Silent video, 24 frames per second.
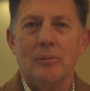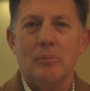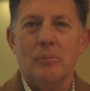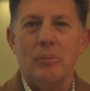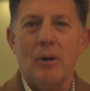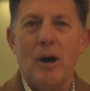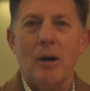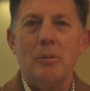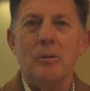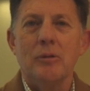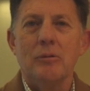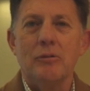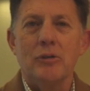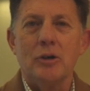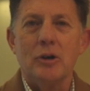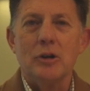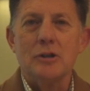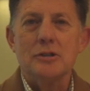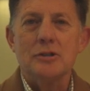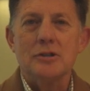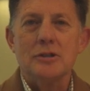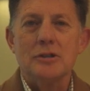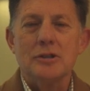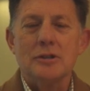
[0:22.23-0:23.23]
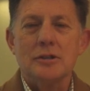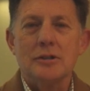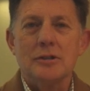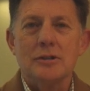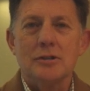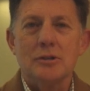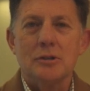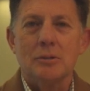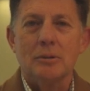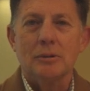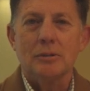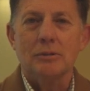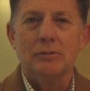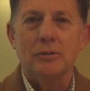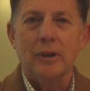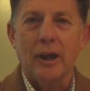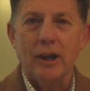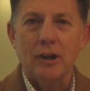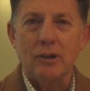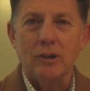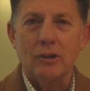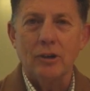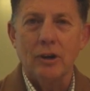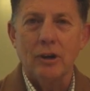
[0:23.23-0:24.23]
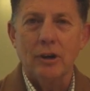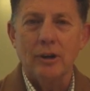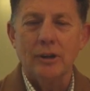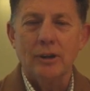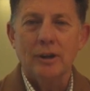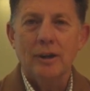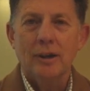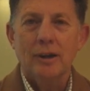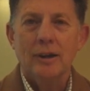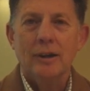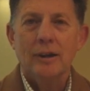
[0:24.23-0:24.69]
Bible verse to reflect on